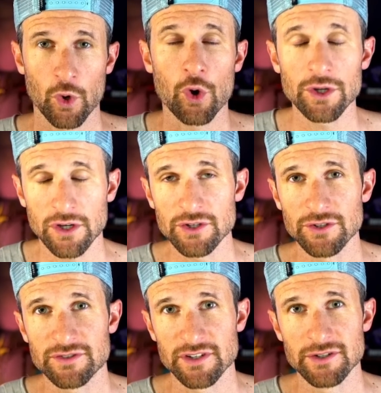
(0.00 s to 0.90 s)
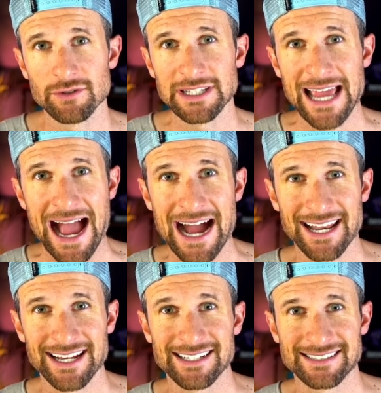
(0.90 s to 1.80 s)
or you can use the newly
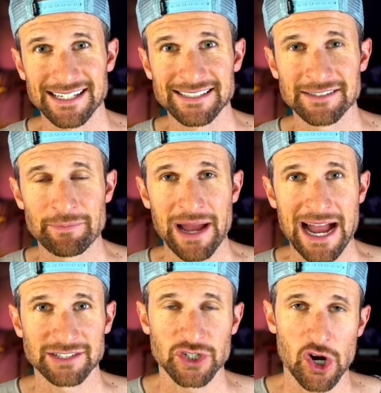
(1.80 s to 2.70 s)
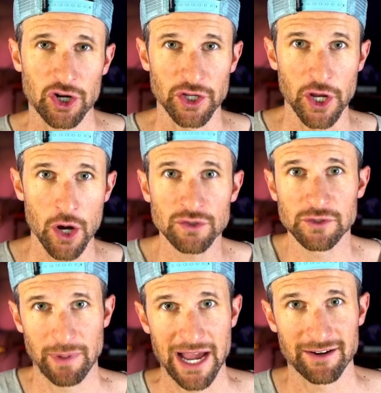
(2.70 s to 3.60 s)
added Season Pass card Ghost
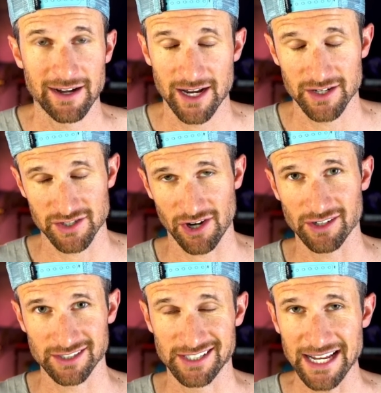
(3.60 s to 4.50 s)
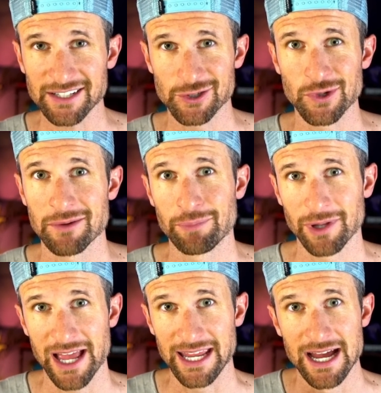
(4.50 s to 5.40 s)
Spider, and on turn 6 you can
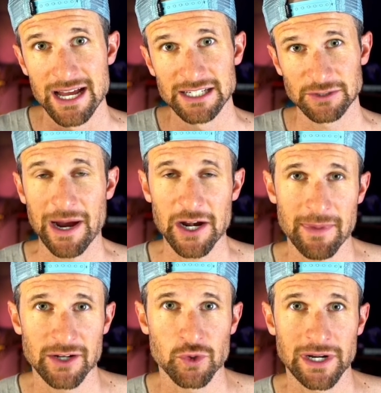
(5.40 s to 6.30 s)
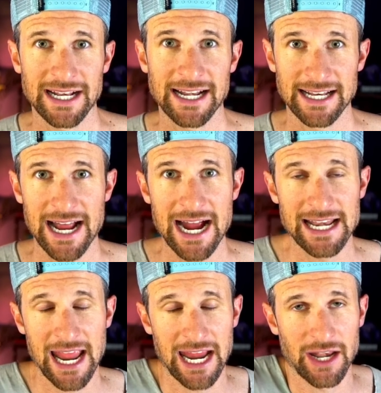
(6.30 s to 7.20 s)
play Spider-Man 2099
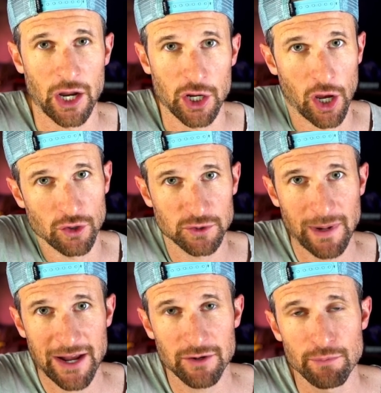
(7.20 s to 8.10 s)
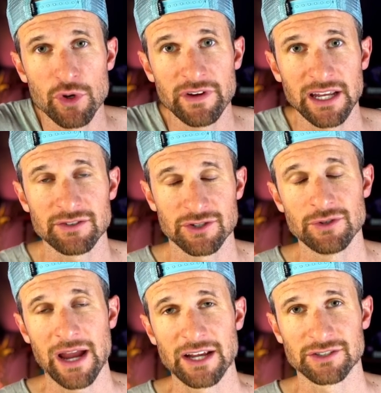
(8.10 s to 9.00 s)
and Ghost Spider, moving it
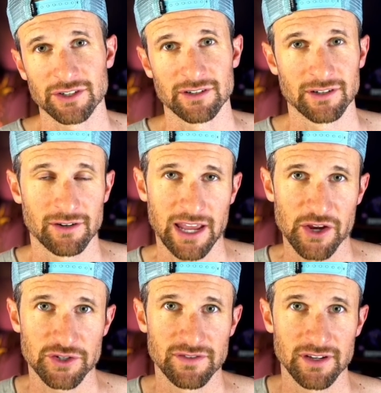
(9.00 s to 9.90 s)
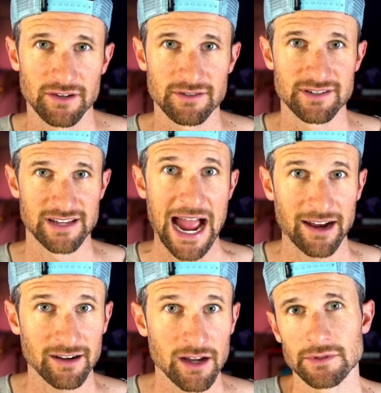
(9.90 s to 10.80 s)
to a certain location that you
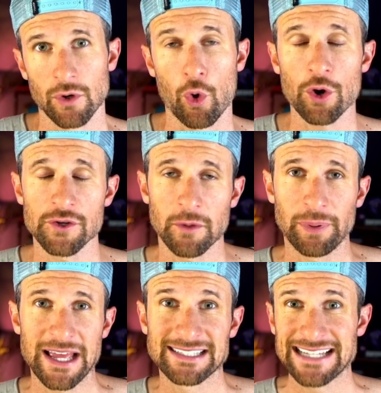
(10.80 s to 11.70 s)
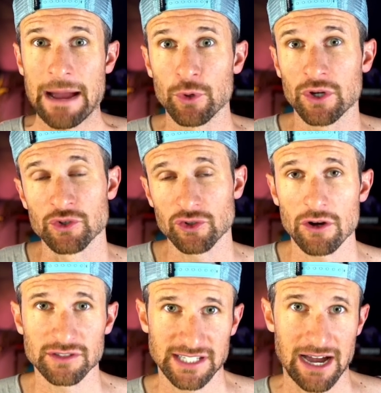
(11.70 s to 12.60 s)
desire. Or you can play a Zabu
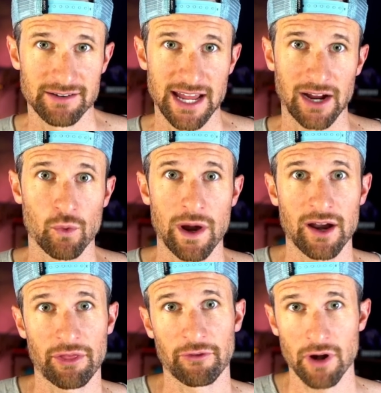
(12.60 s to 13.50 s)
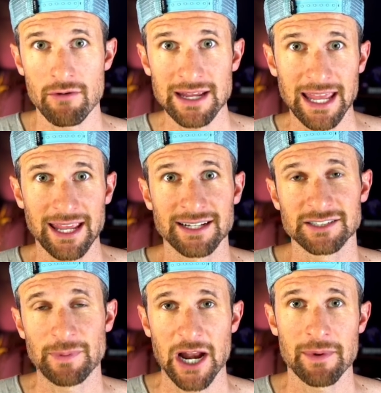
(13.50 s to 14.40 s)
control style deck where throwing in
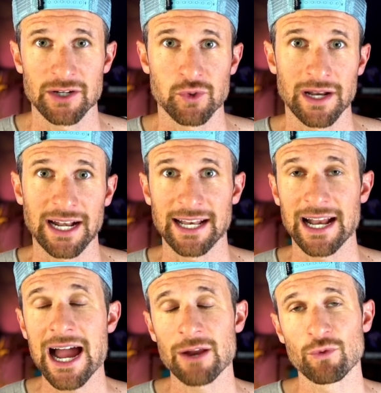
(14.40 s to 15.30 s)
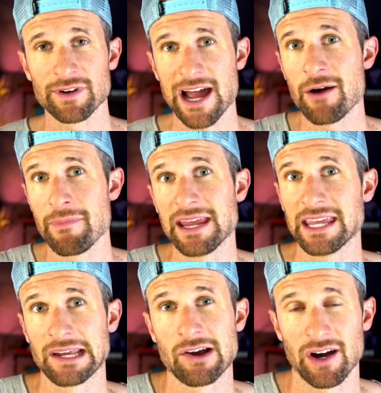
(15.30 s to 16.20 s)
Spider-Man 2099 will now make
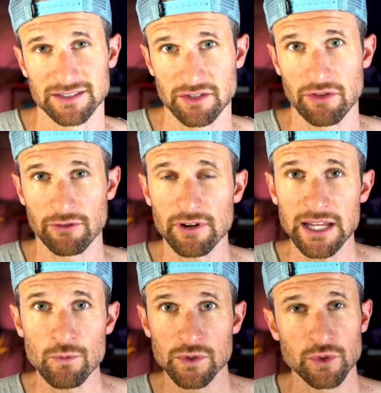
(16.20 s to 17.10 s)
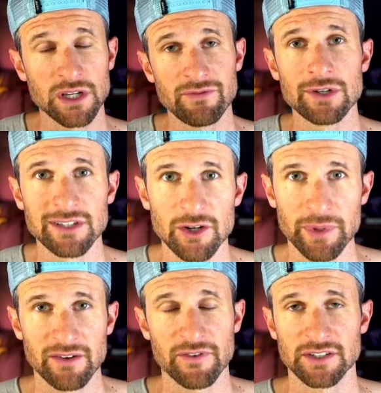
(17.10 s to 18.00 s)
it cost 3, which will give you a little
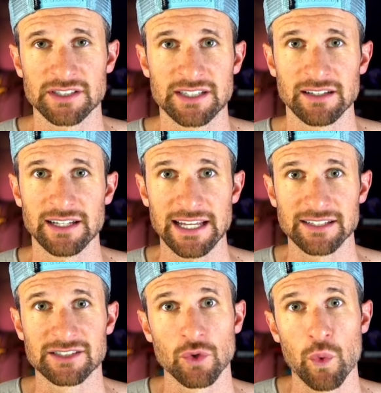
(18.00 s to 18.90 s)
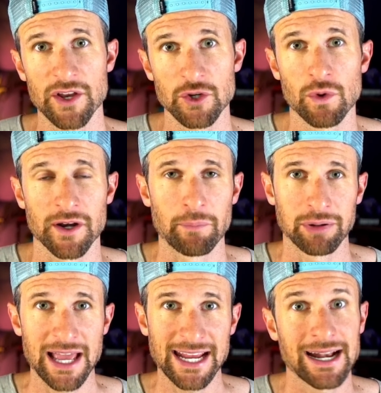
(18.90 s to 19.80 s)
bit of versatility as to when you want to
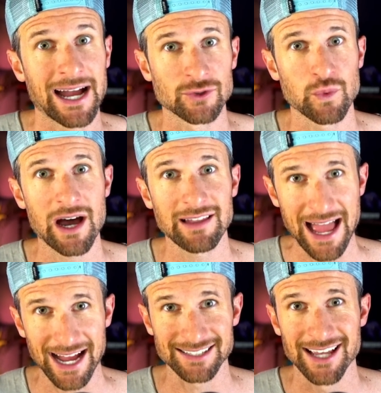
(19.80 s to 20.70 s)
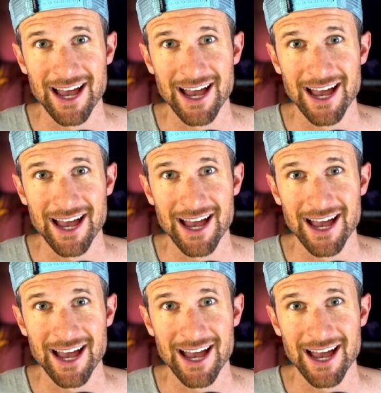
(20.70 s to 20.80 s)
play it, as well as